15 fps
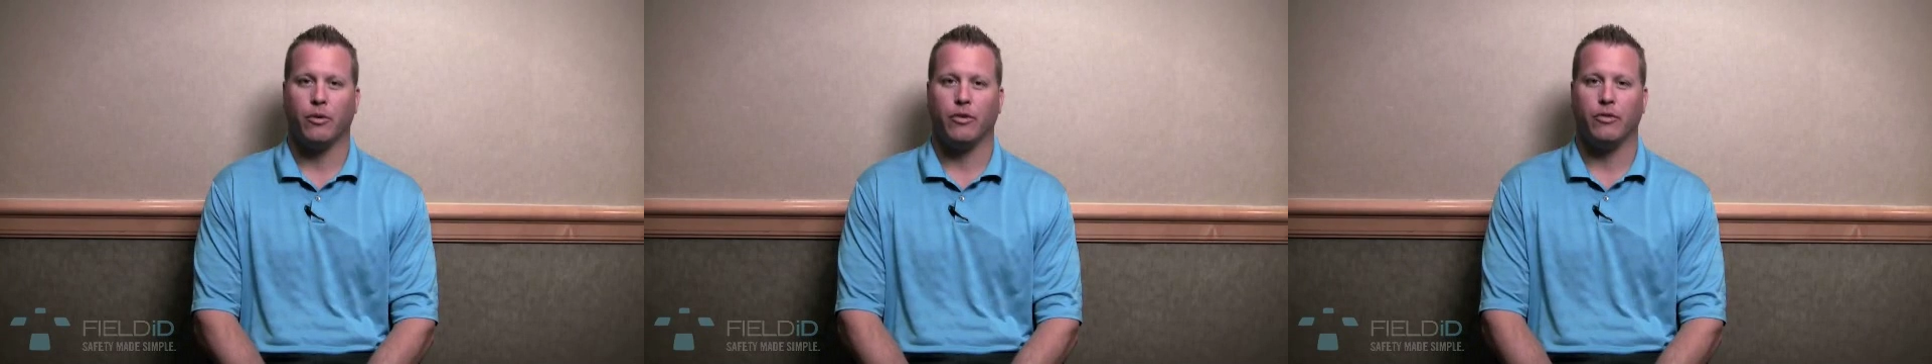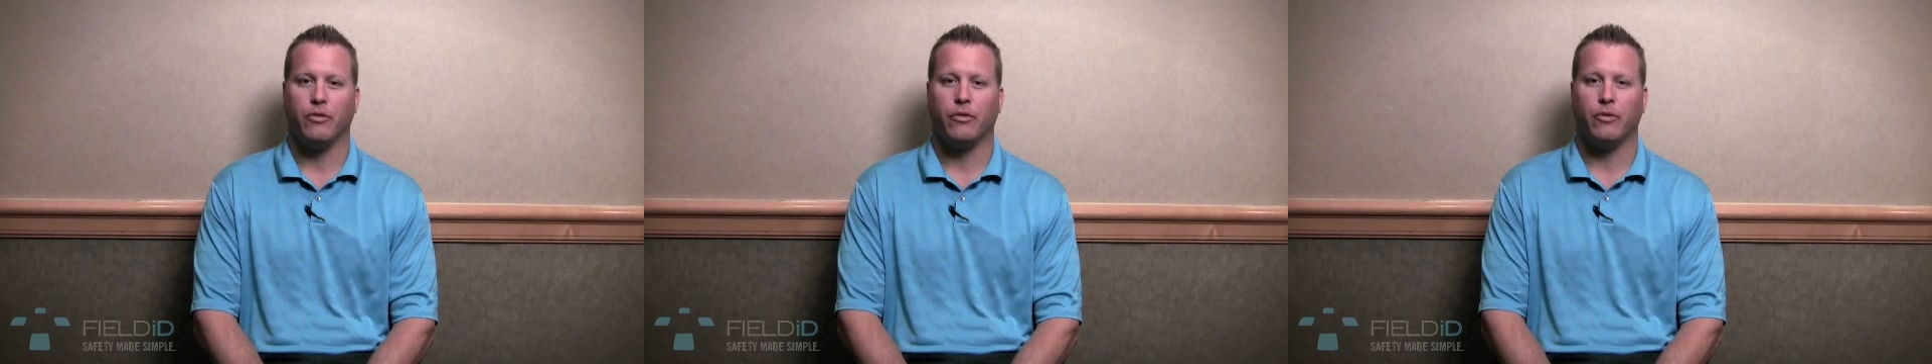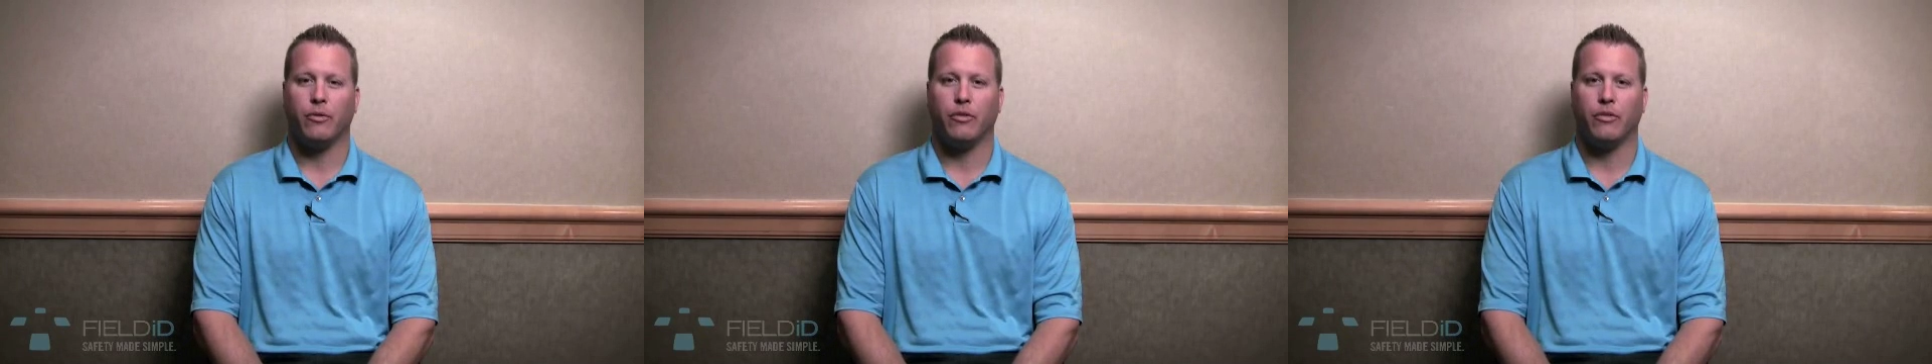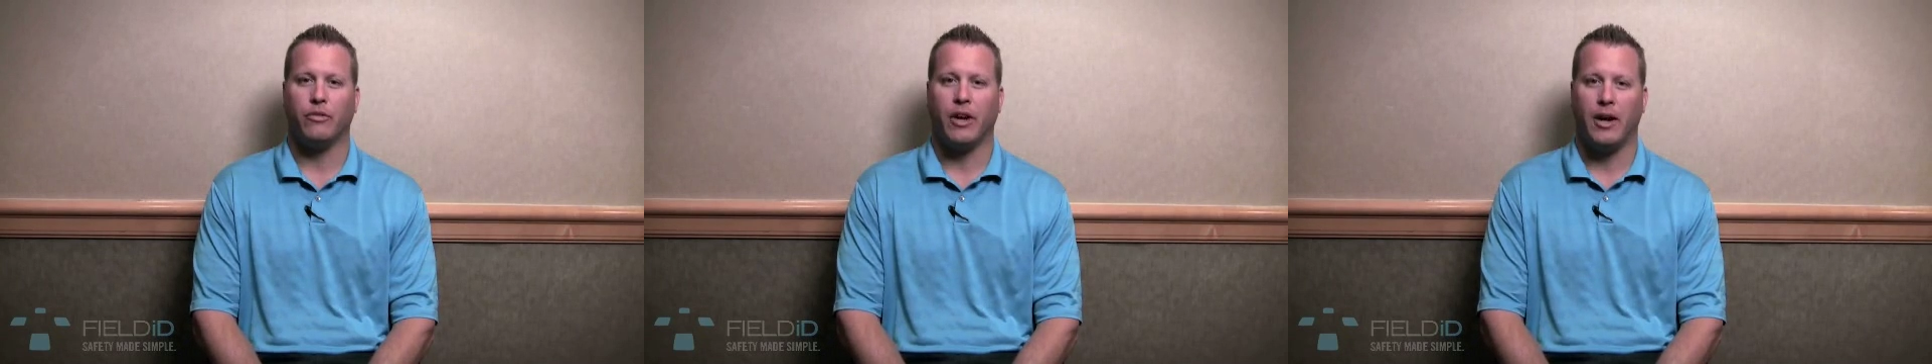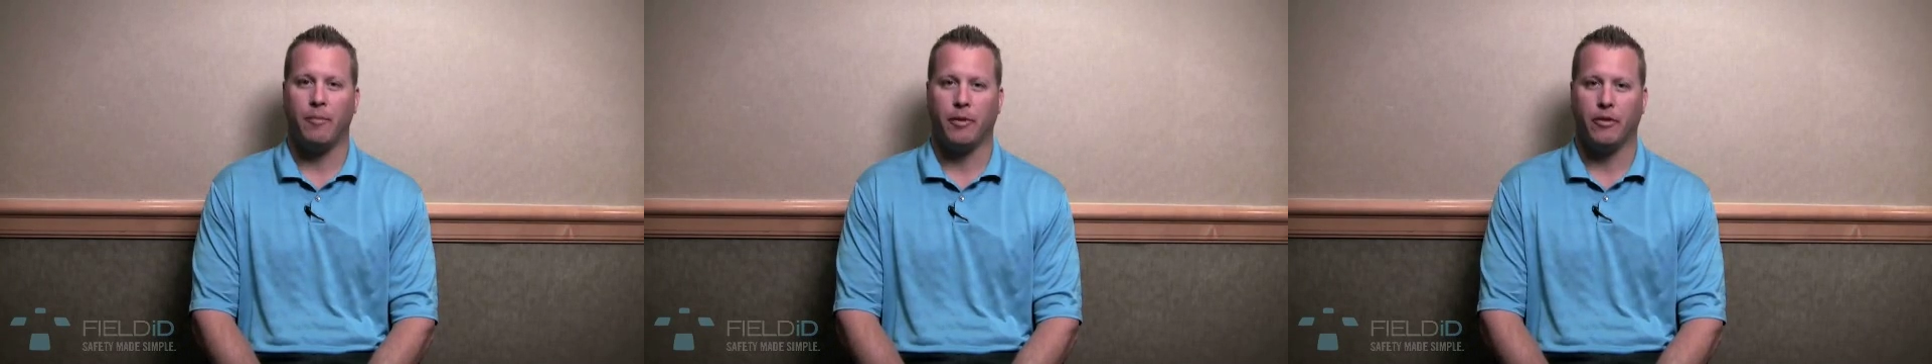was, was
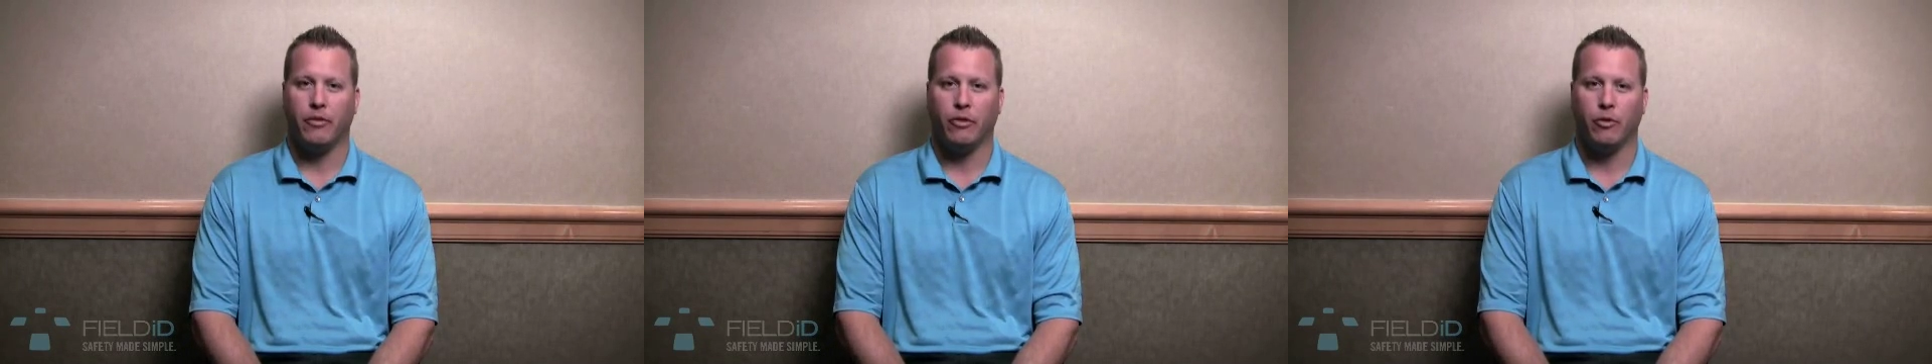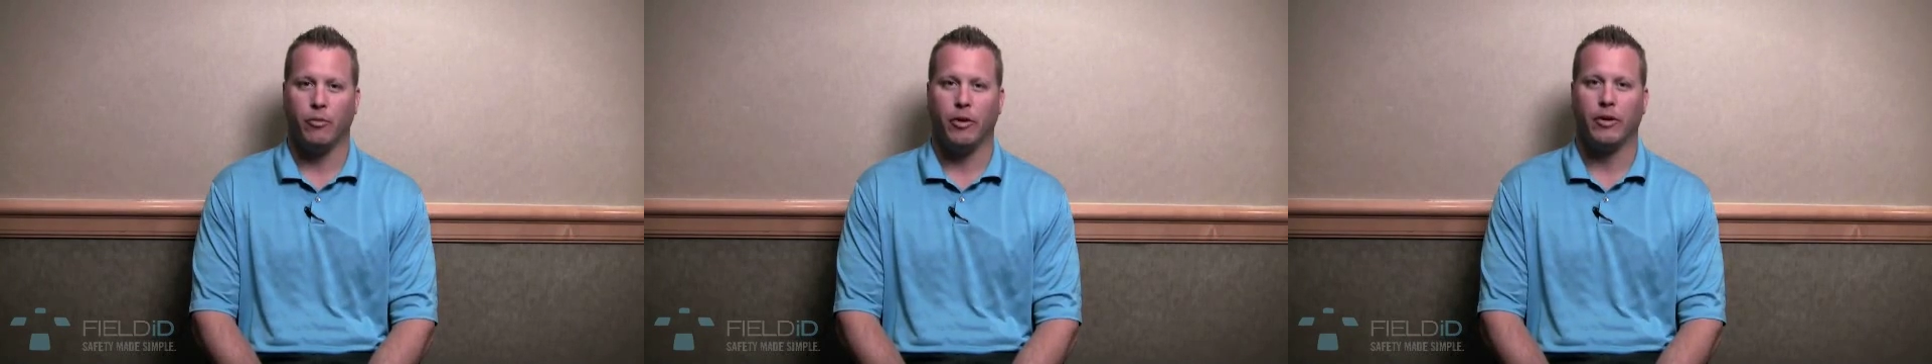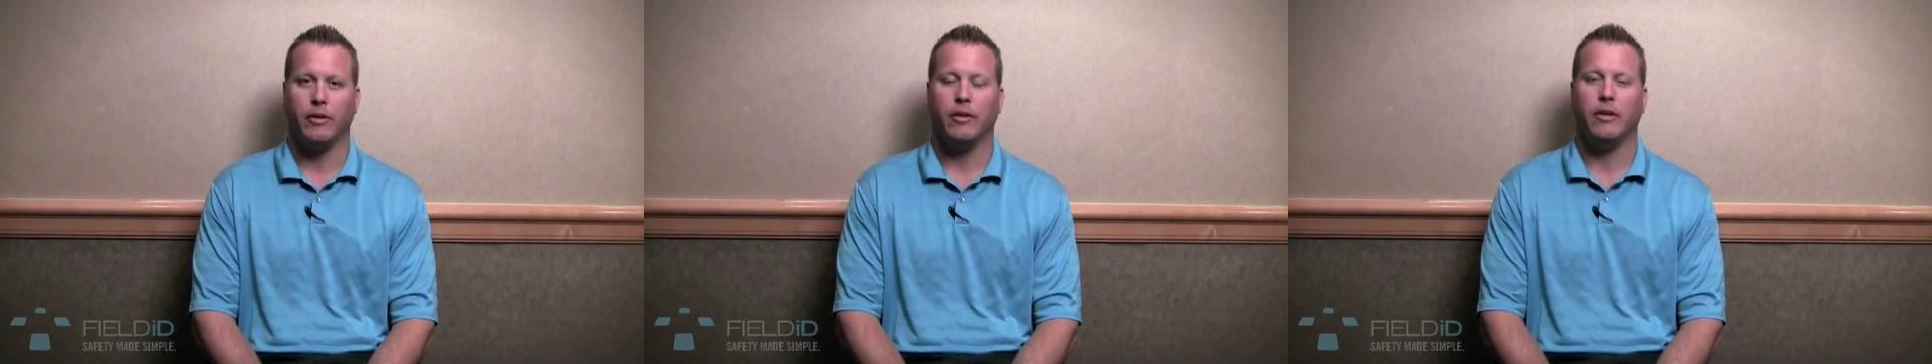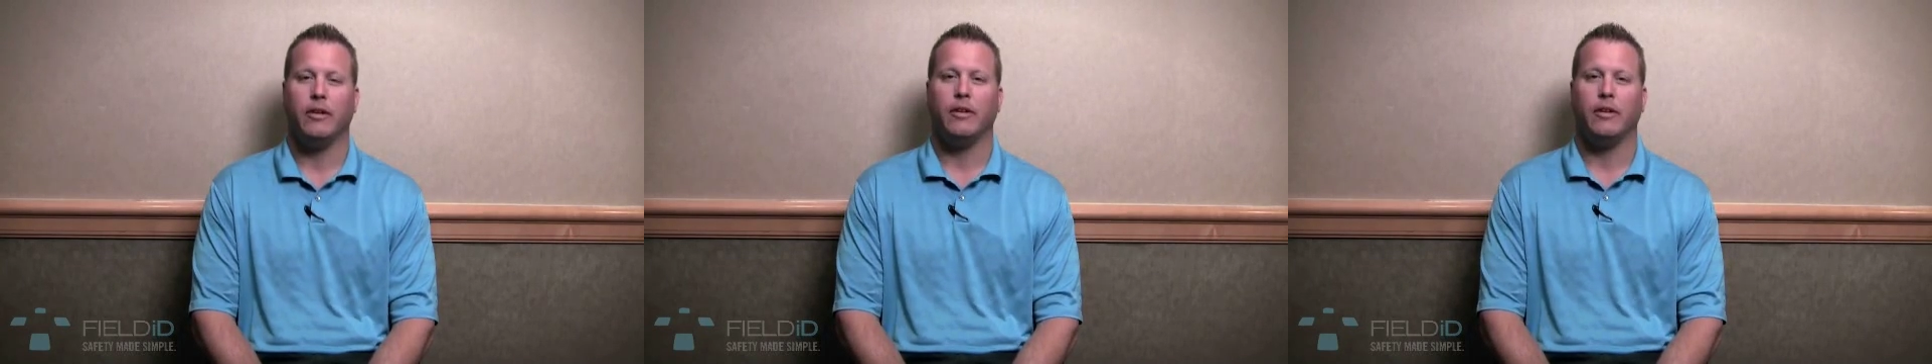time consuming,